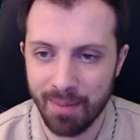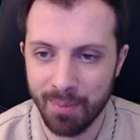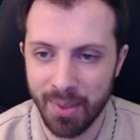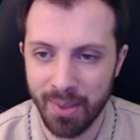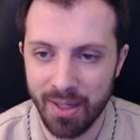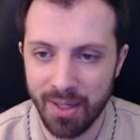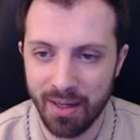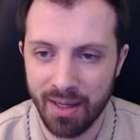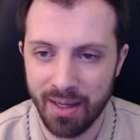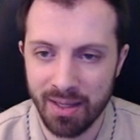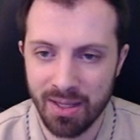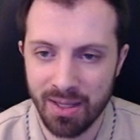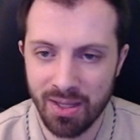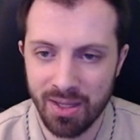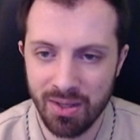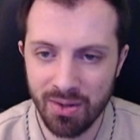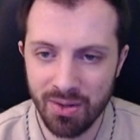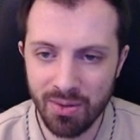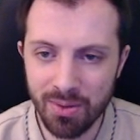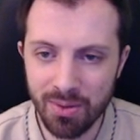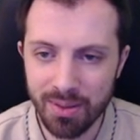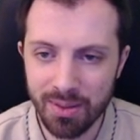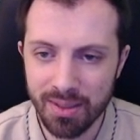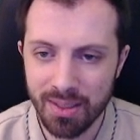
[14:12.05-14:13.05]
But
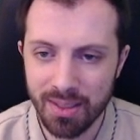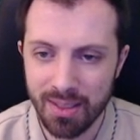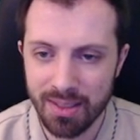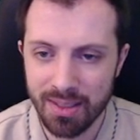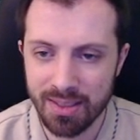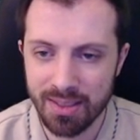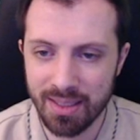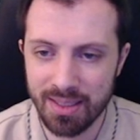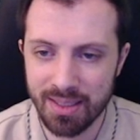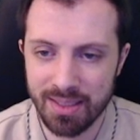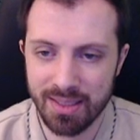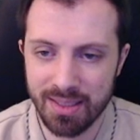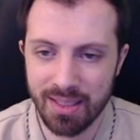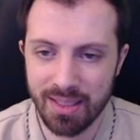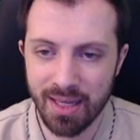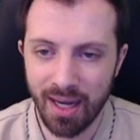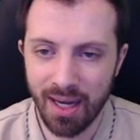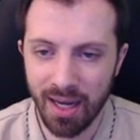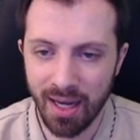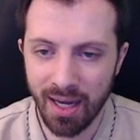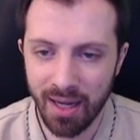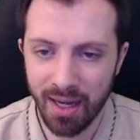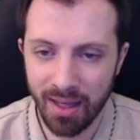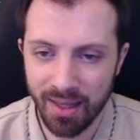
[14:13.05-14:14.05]
Q does,
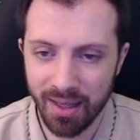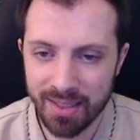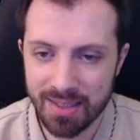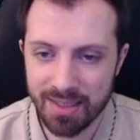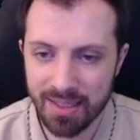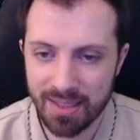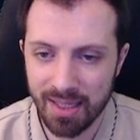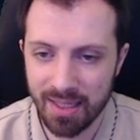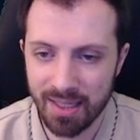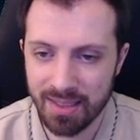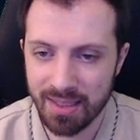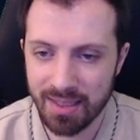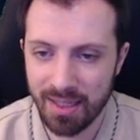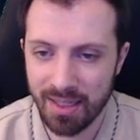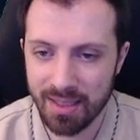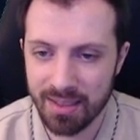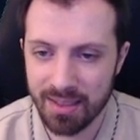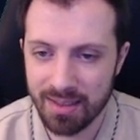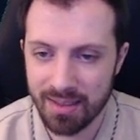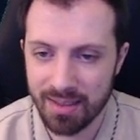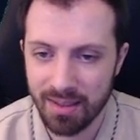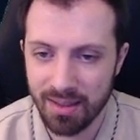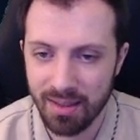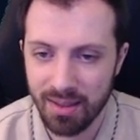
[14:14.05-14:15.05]
let's see, it
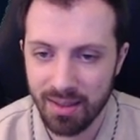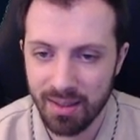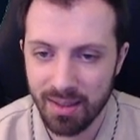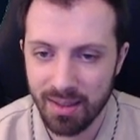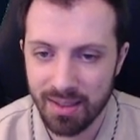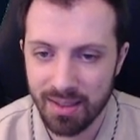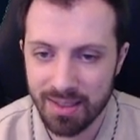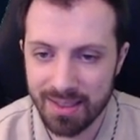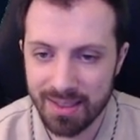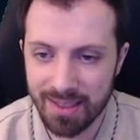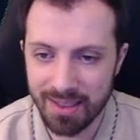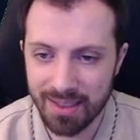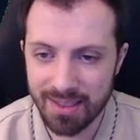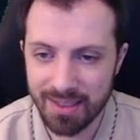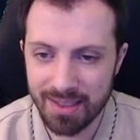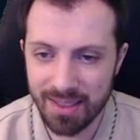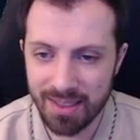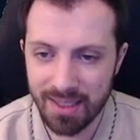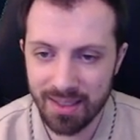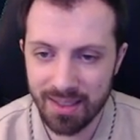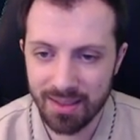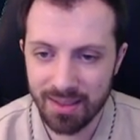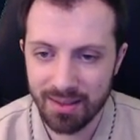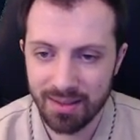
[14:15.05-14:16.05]
does
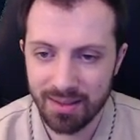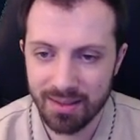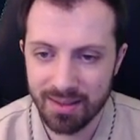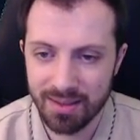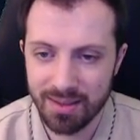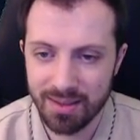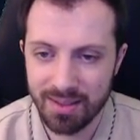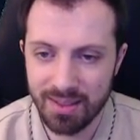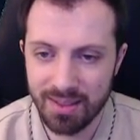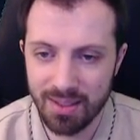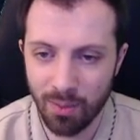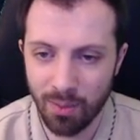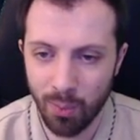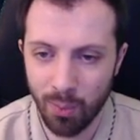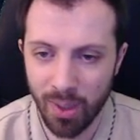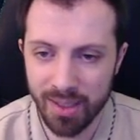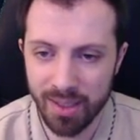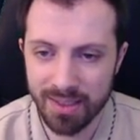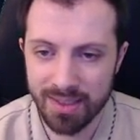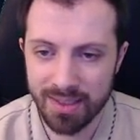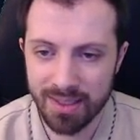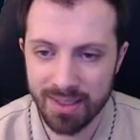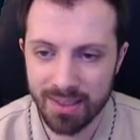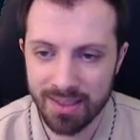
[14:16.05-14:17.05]
60 to
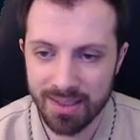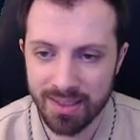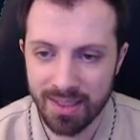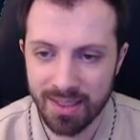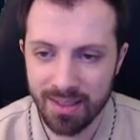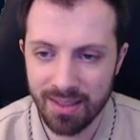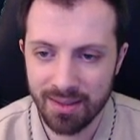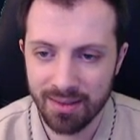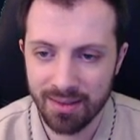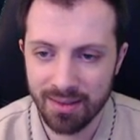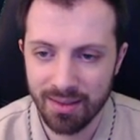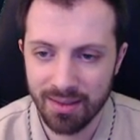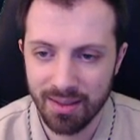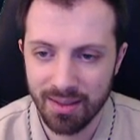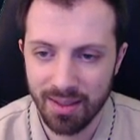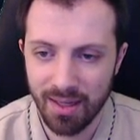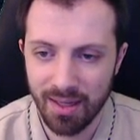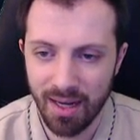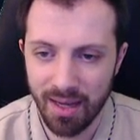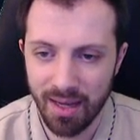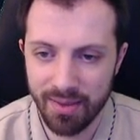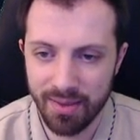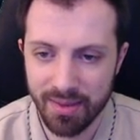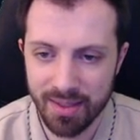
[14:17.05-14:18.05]
160,
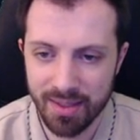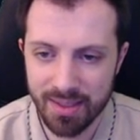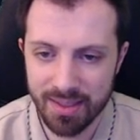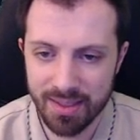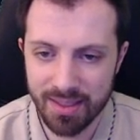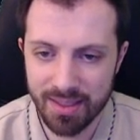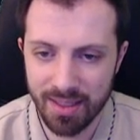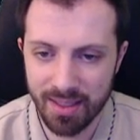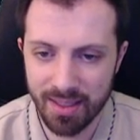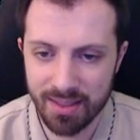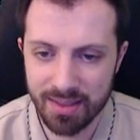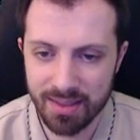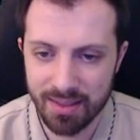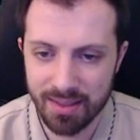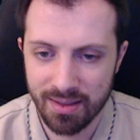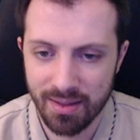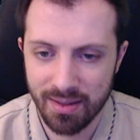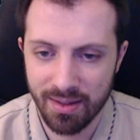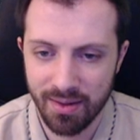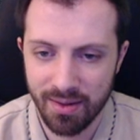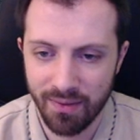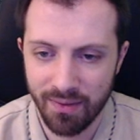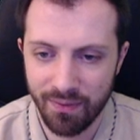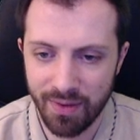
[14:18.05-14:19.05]
and this does
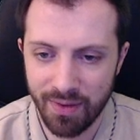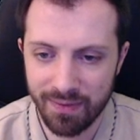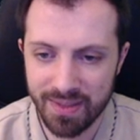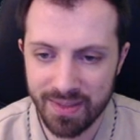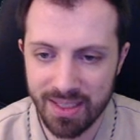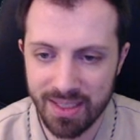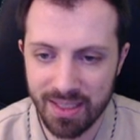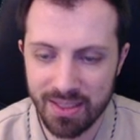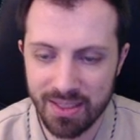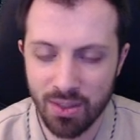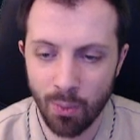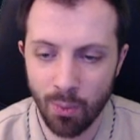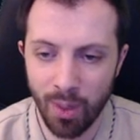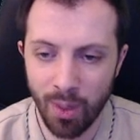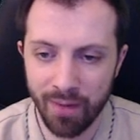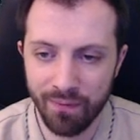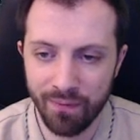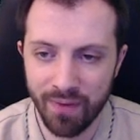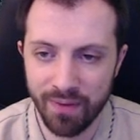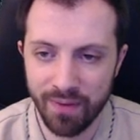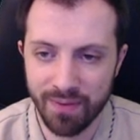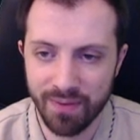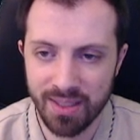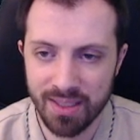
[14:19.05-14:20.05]
50 to
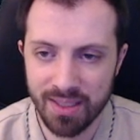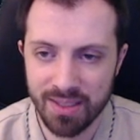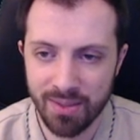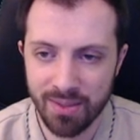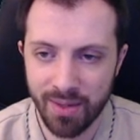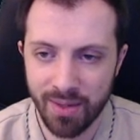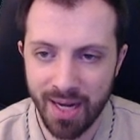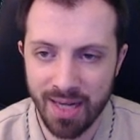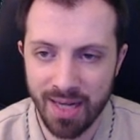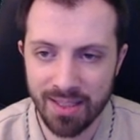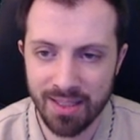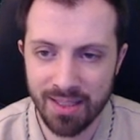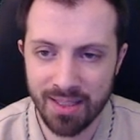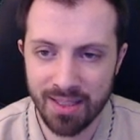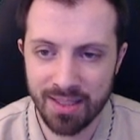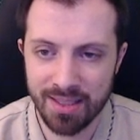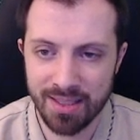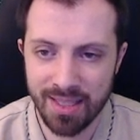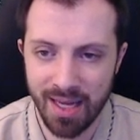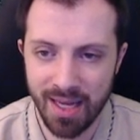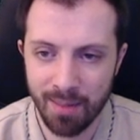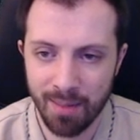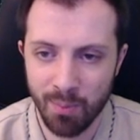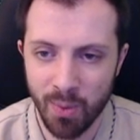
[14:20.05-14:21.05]
150. So it actually does
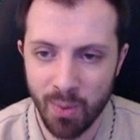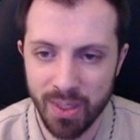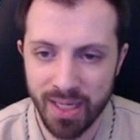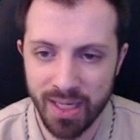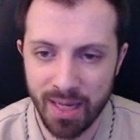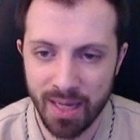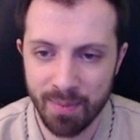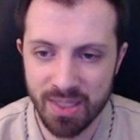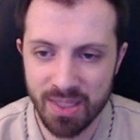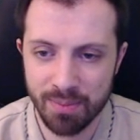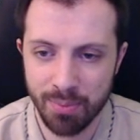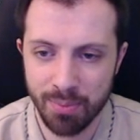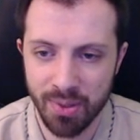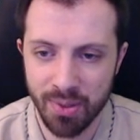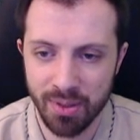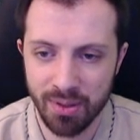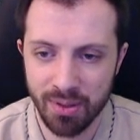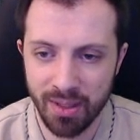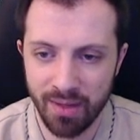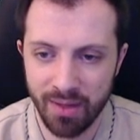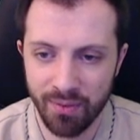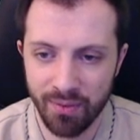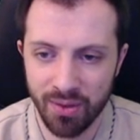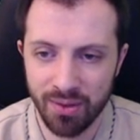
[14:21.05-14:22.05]
10 more damage per
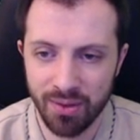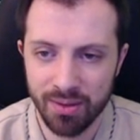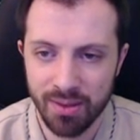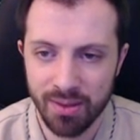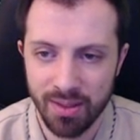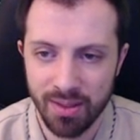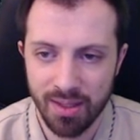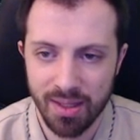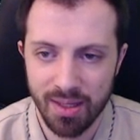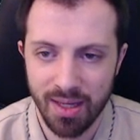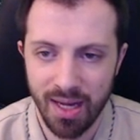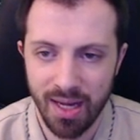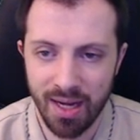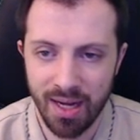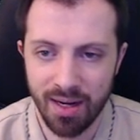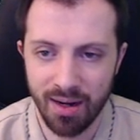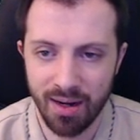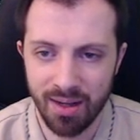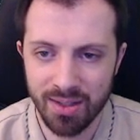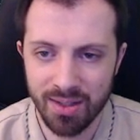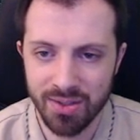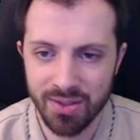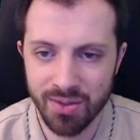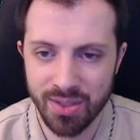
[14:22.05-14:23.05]
level, and it
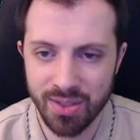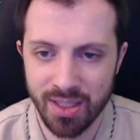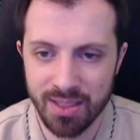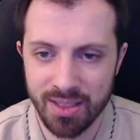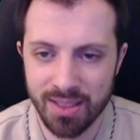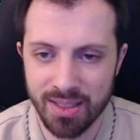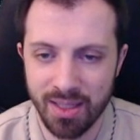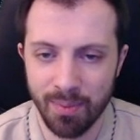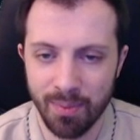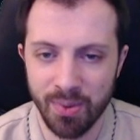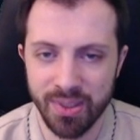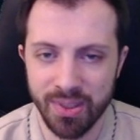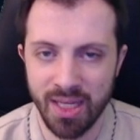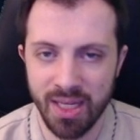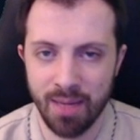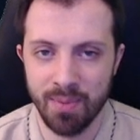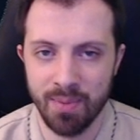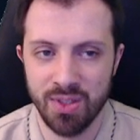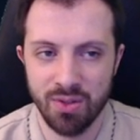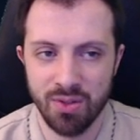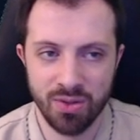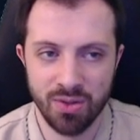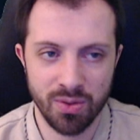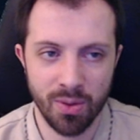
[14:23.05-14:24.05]
also does double damage.
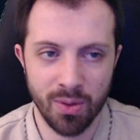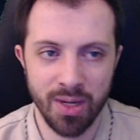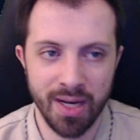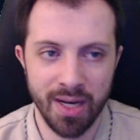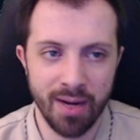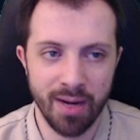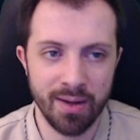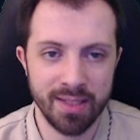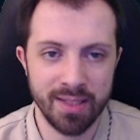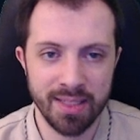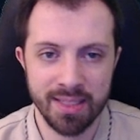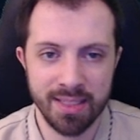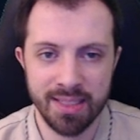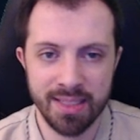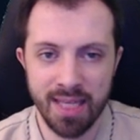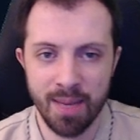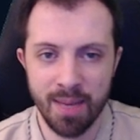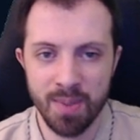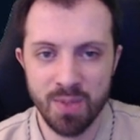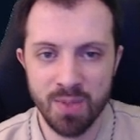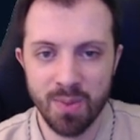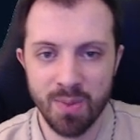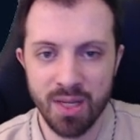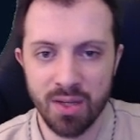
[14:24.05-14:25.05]
You throw it out, it does
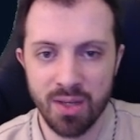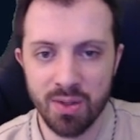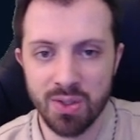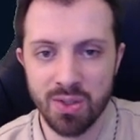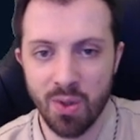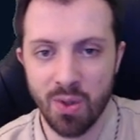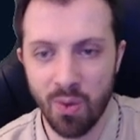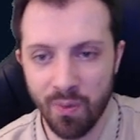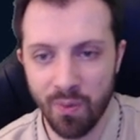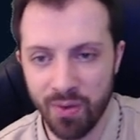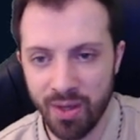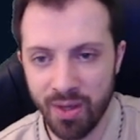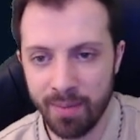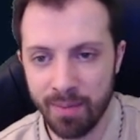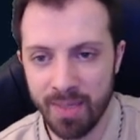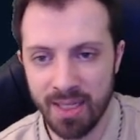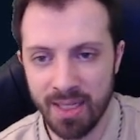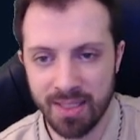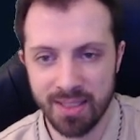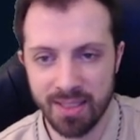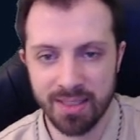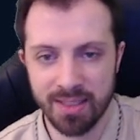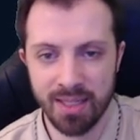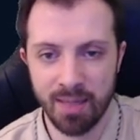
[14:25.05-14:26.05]
damage when it goes over them, and it
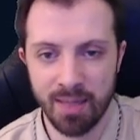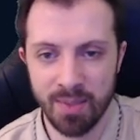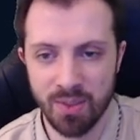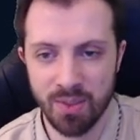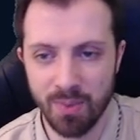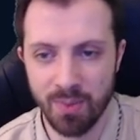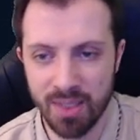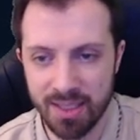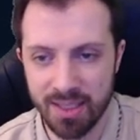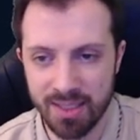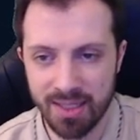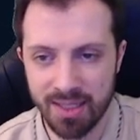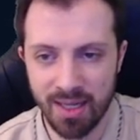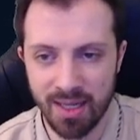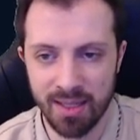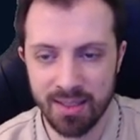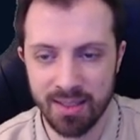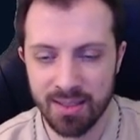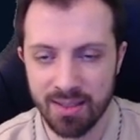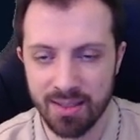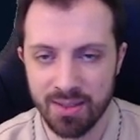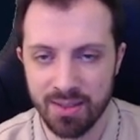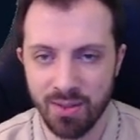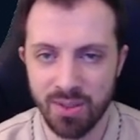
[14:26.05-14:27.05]
does damage when it stuns.
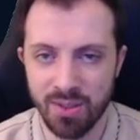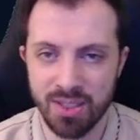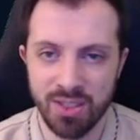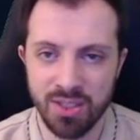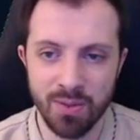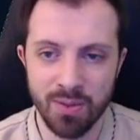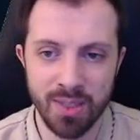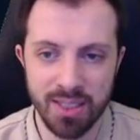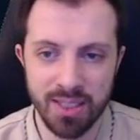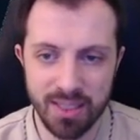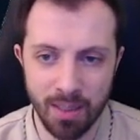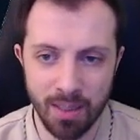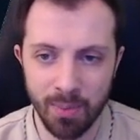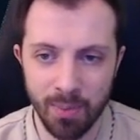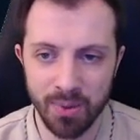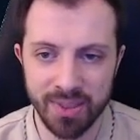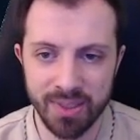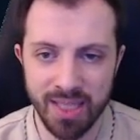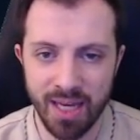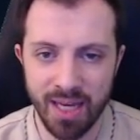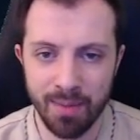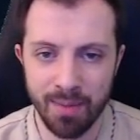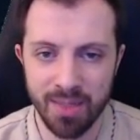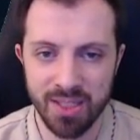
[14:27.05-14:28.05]
So it's doing double
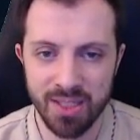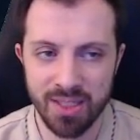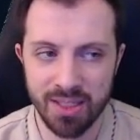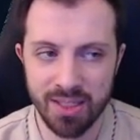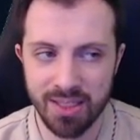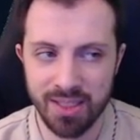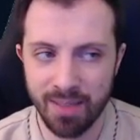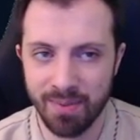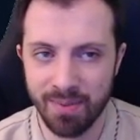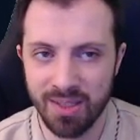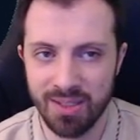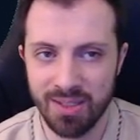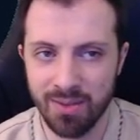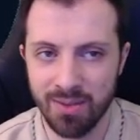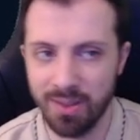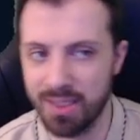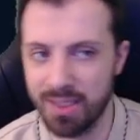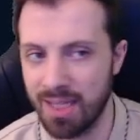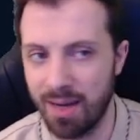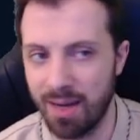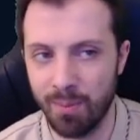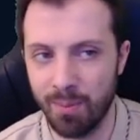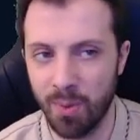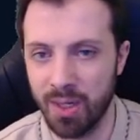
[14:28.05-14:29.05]
damage, except it's doing
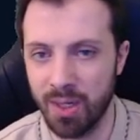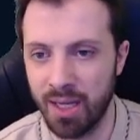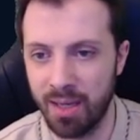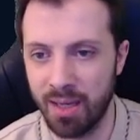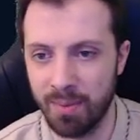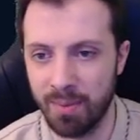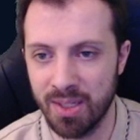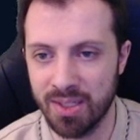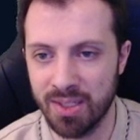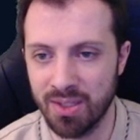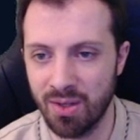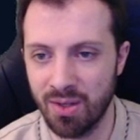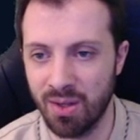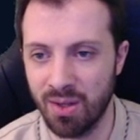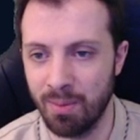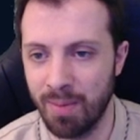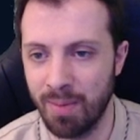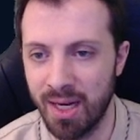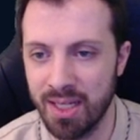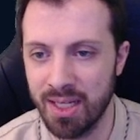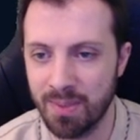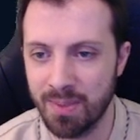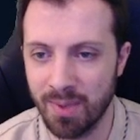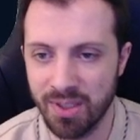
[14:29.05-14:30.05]
10 more damage. So you
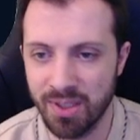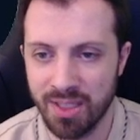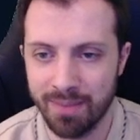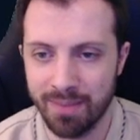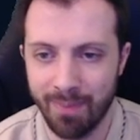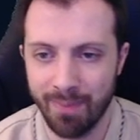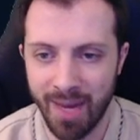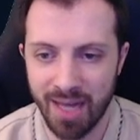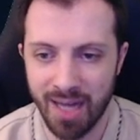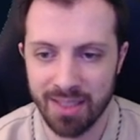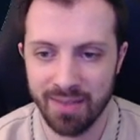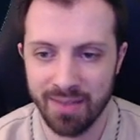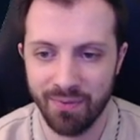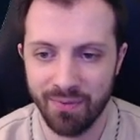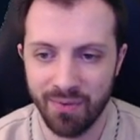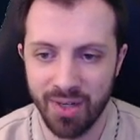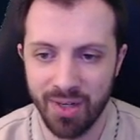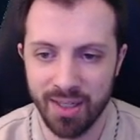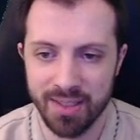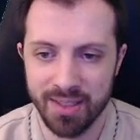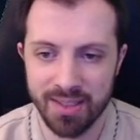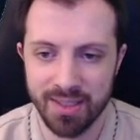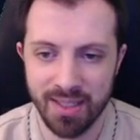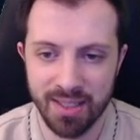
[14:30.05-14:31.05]
might as well just max it
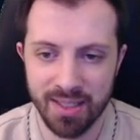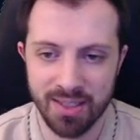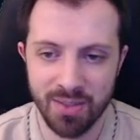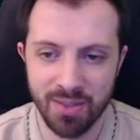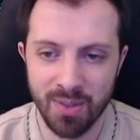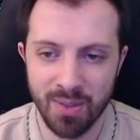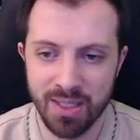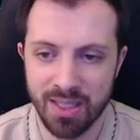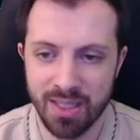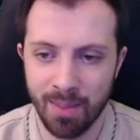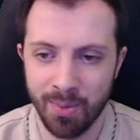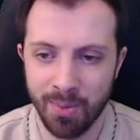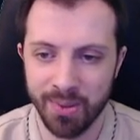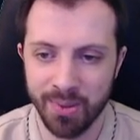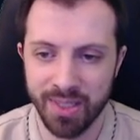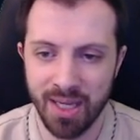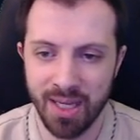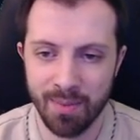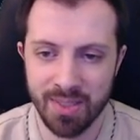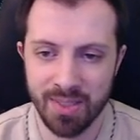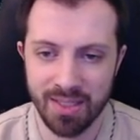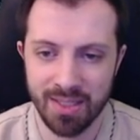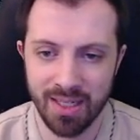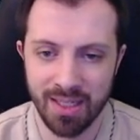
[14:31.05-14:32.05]
first. It's doing double
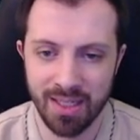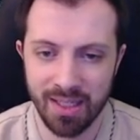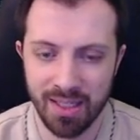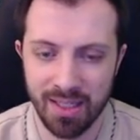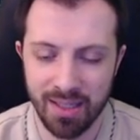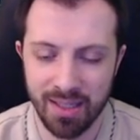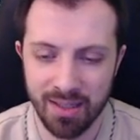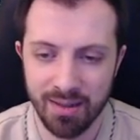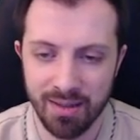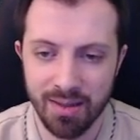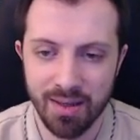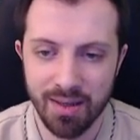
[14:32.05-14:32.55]
damage like E.